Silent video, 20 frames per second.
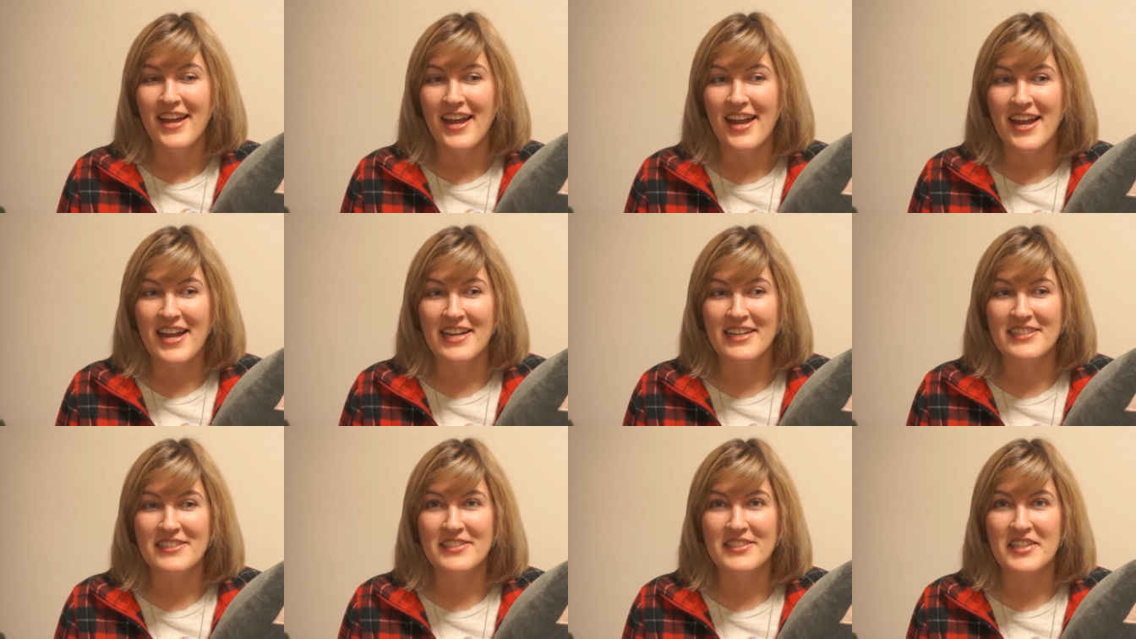
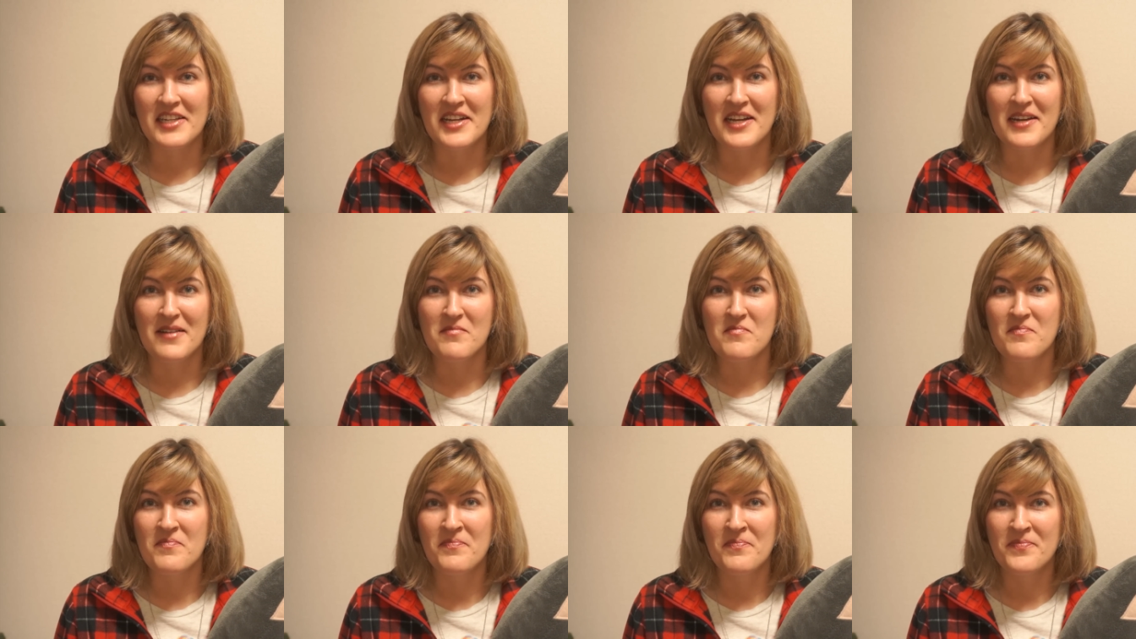And
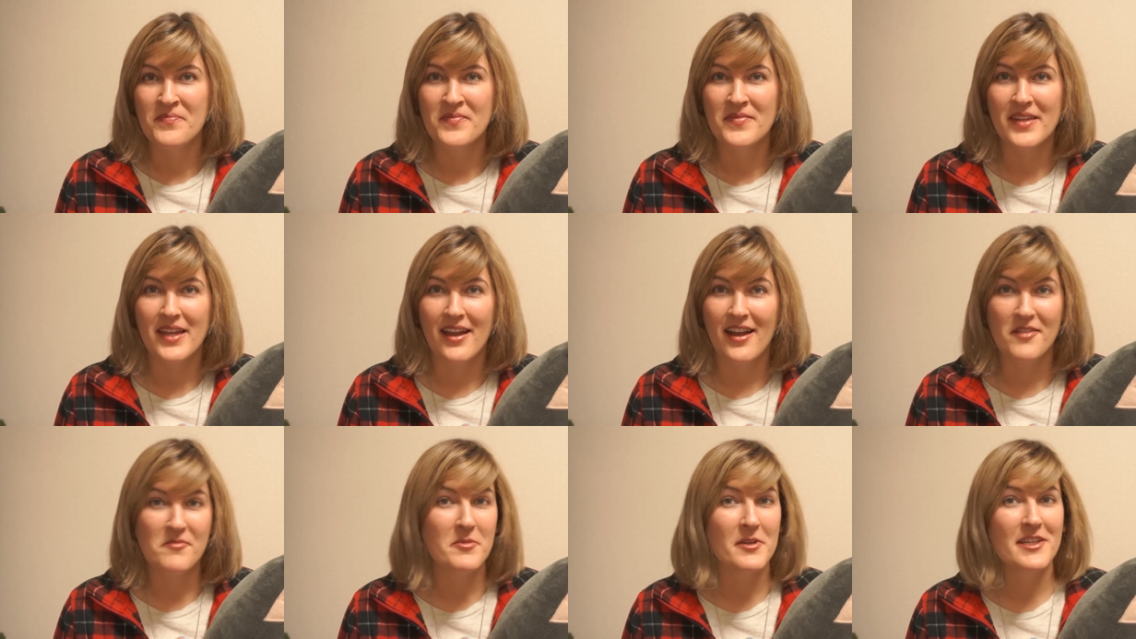I'm
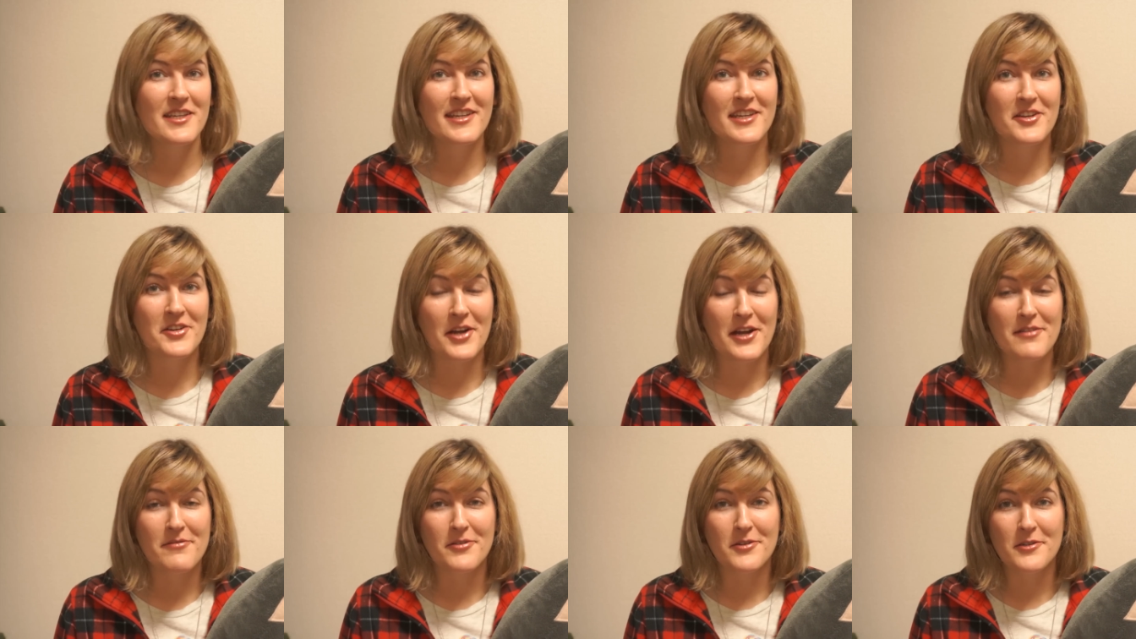really
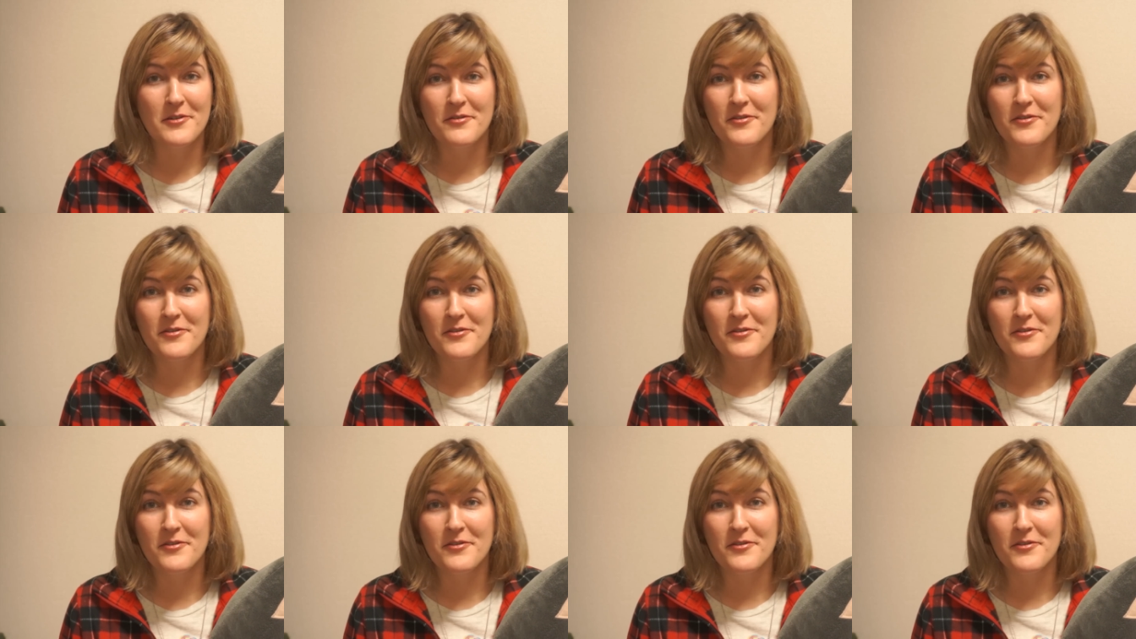grateful